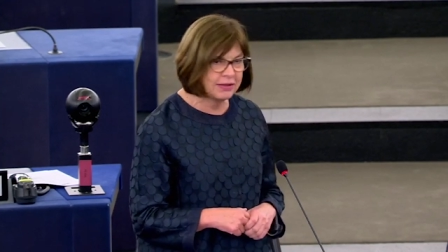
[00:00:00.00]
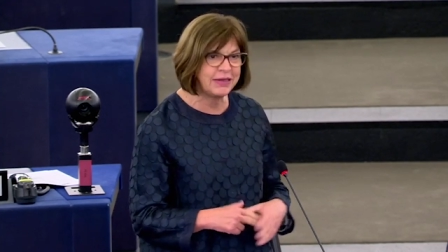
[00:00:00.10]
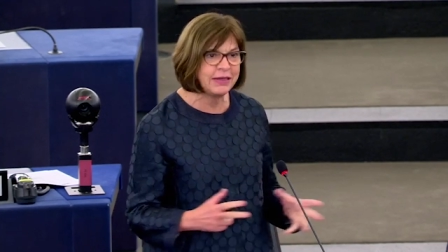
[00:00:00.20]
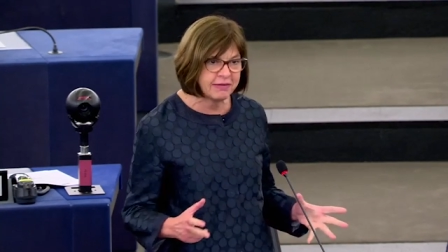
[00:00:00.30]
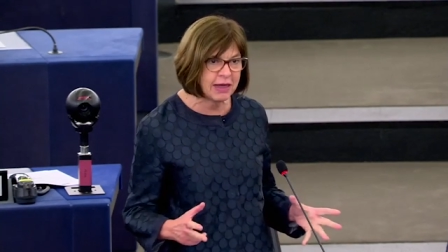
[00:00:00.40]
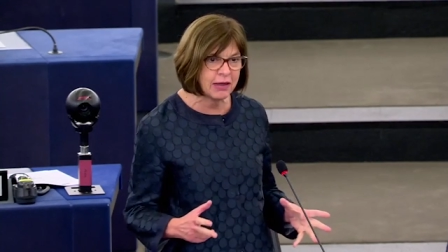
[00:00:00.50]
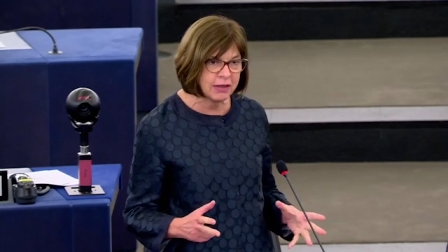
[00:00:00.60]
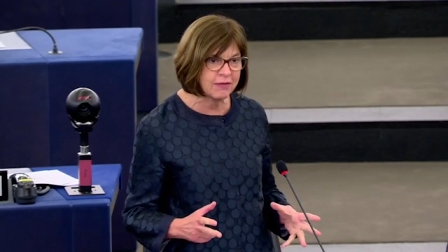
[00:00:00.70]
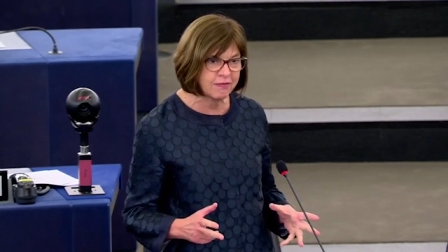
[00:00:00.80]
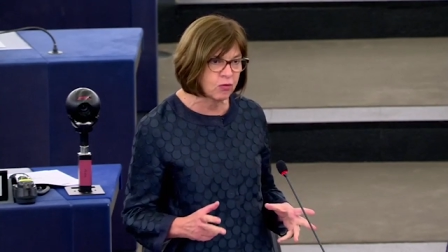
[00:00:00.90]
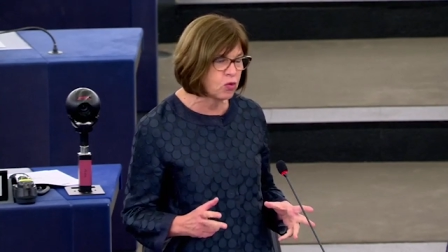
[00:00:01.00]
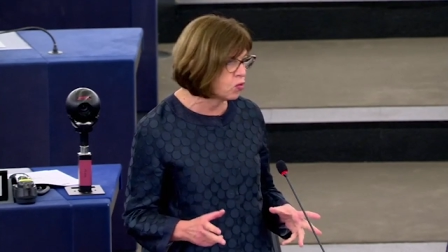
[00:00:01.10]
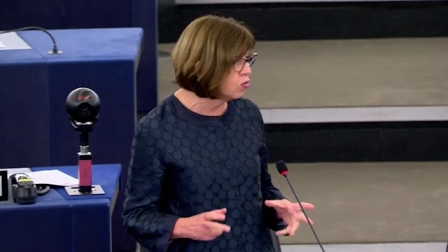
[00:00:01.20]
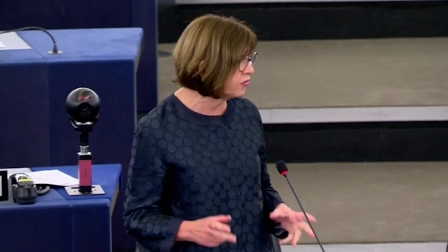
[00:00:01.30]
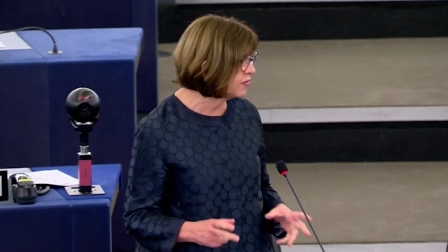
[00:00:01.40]
pro Europeans
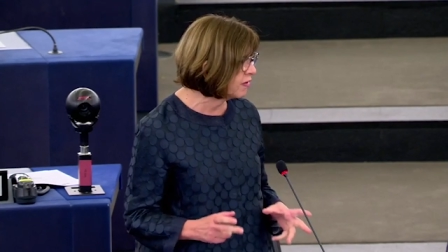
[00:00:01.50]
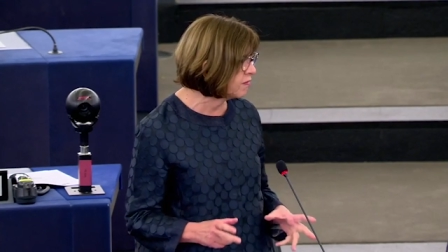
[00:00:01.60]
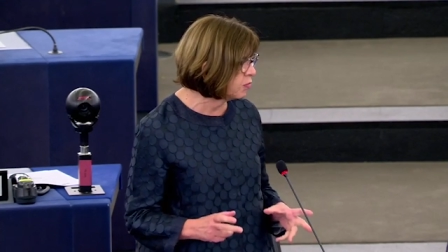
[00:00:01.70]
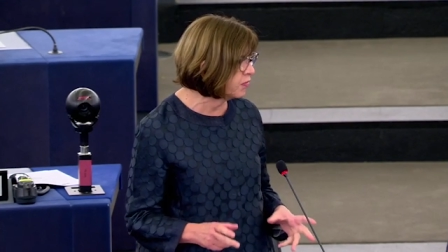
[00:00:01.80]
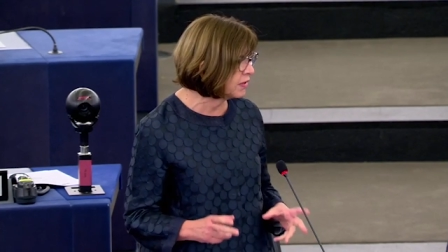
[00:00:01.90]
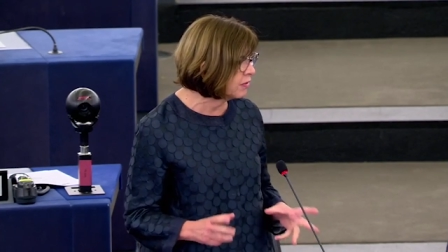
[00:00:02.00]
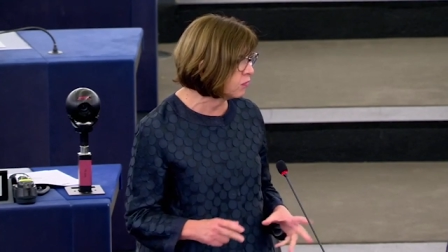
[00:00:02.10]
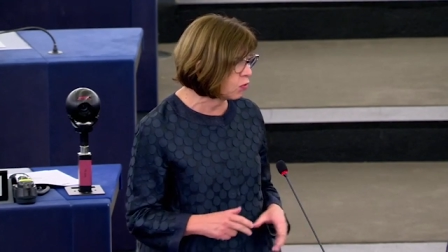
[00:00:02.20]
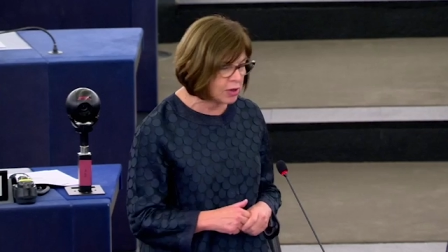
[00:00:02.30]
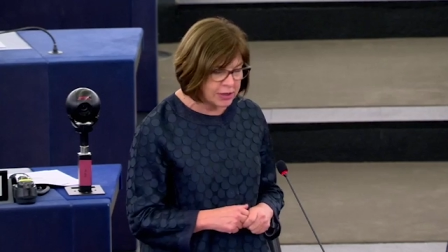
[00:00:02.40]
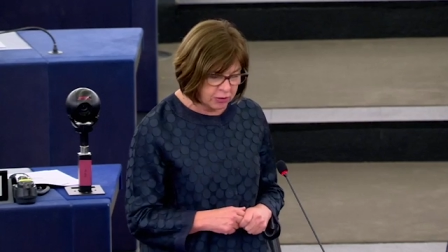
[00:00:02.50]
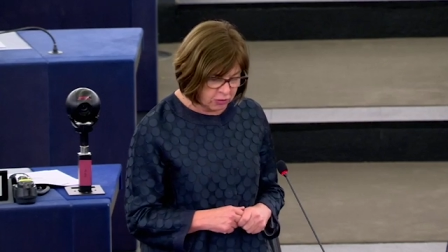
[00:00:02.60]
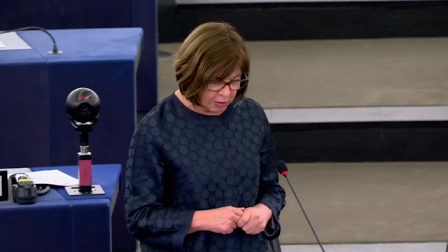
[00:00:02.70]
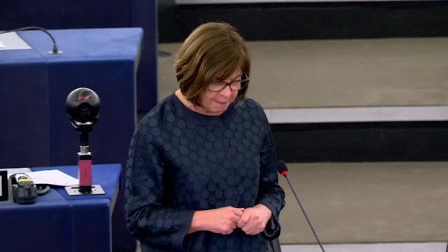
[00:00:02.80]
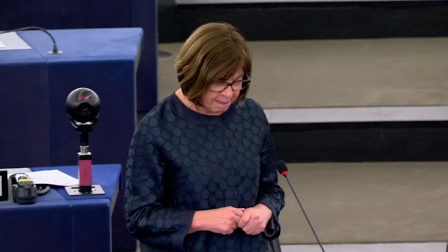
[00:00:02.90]
refused to give up
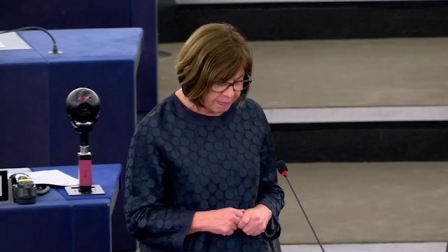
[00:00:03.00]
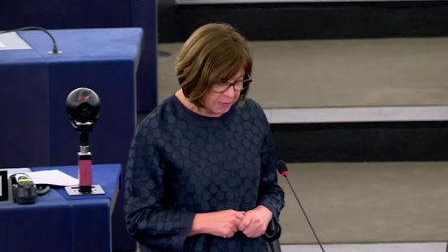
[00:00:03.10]
and they